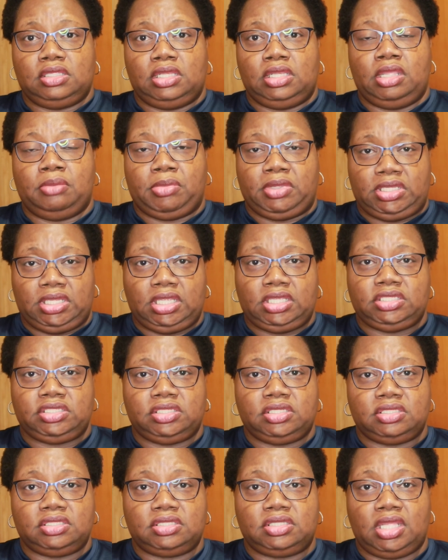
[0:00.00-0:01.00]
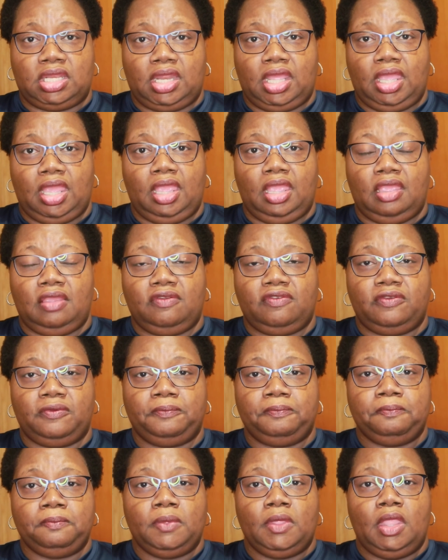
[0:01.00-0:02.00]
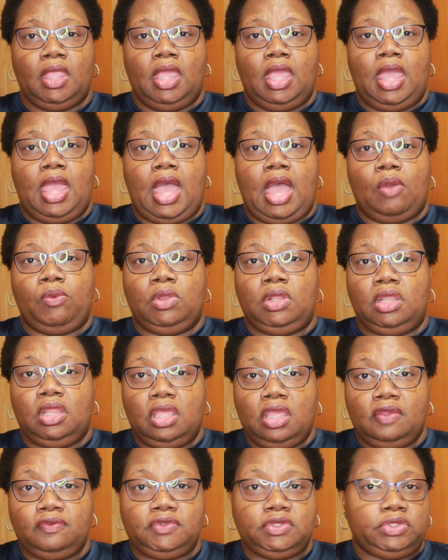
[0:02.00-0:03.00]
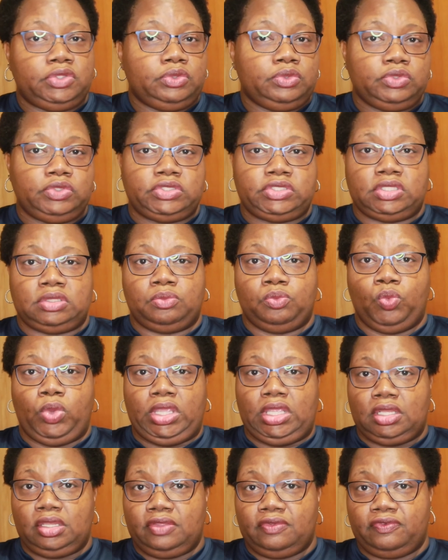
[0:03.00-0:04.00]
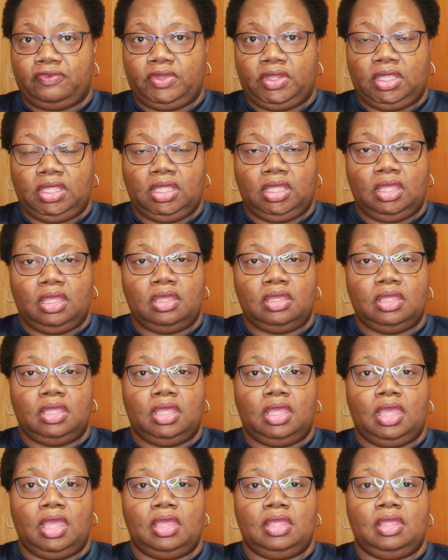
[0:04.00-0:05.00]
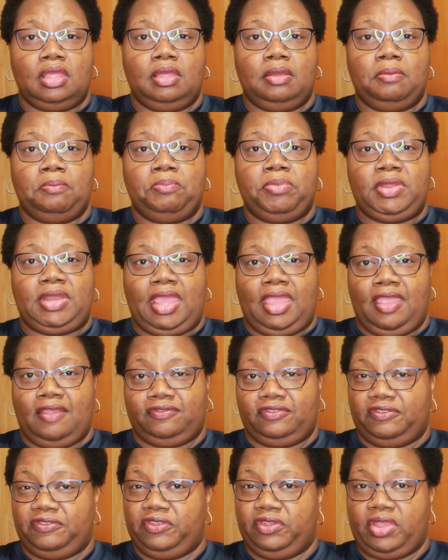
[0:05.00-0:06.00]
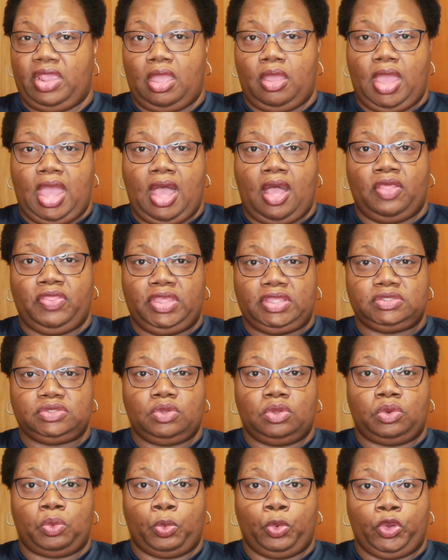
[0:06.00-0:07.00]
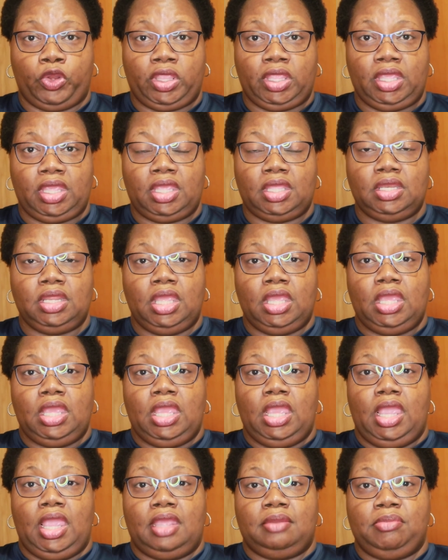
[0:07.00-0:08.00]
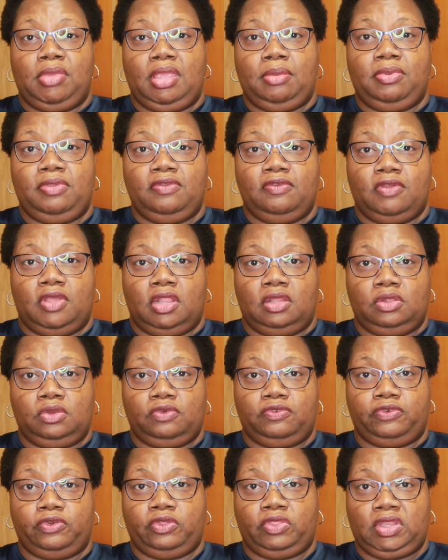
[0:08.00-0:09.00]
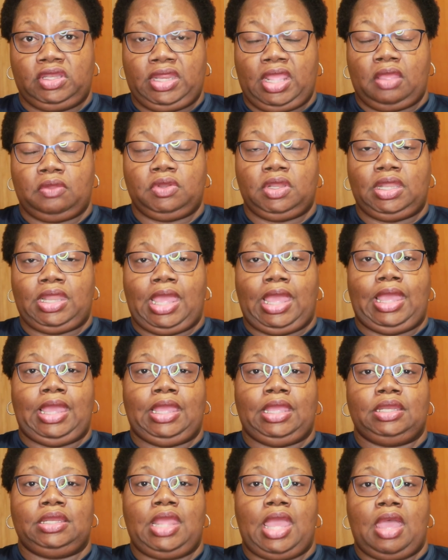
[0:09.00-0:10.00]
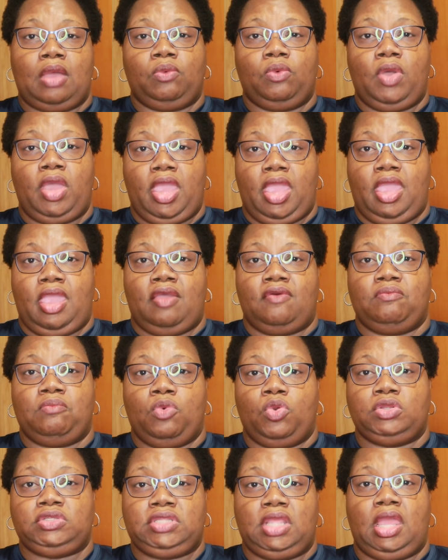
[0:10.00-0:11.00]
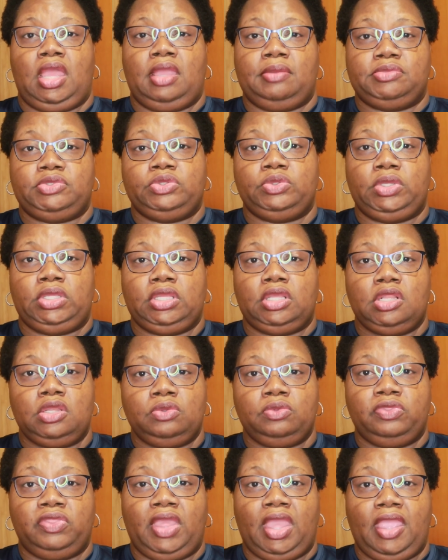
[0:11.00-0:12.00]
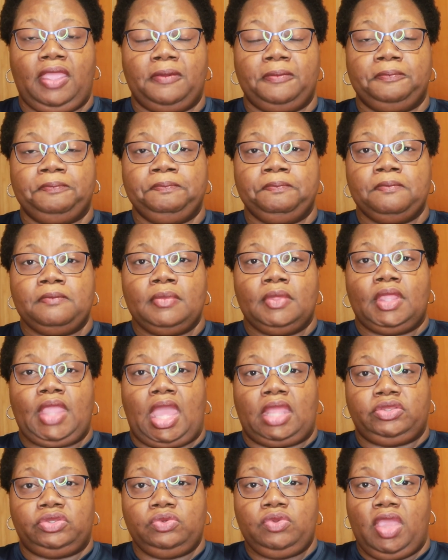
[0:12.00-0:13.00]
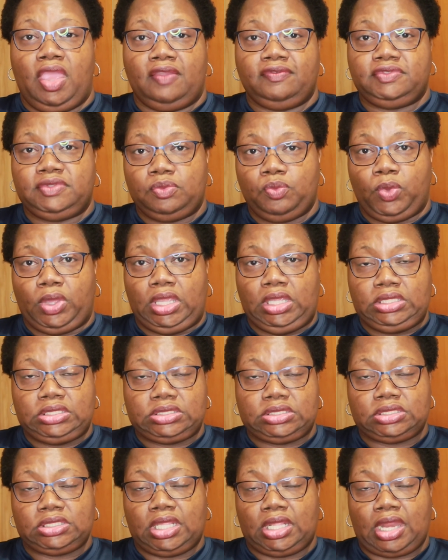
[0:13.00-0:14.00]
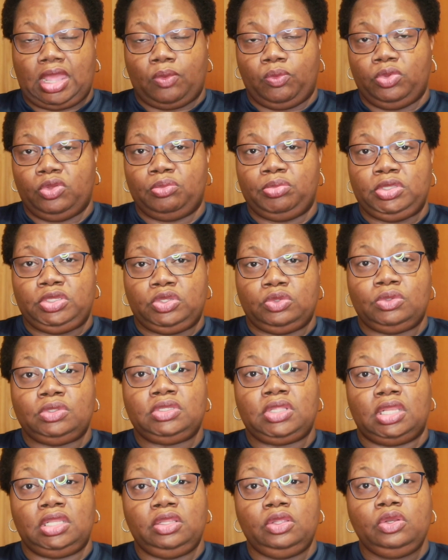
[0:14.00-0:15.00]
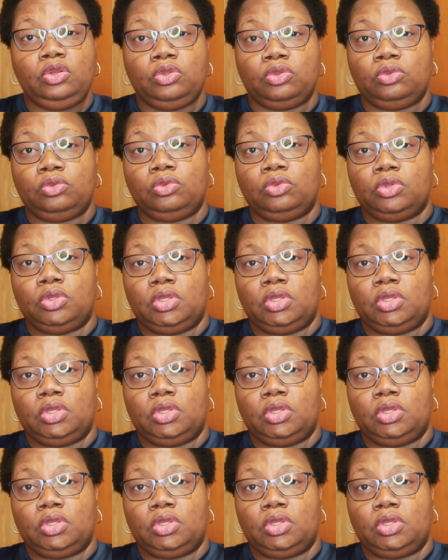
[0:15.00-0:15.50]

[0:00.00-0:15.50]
limitations that I have. I would love to do some weightlifting, but I have to figure out how that's going to work yet. And maybe a little further down the line, I will have more time to include that. I do have some weights that I will be doing a little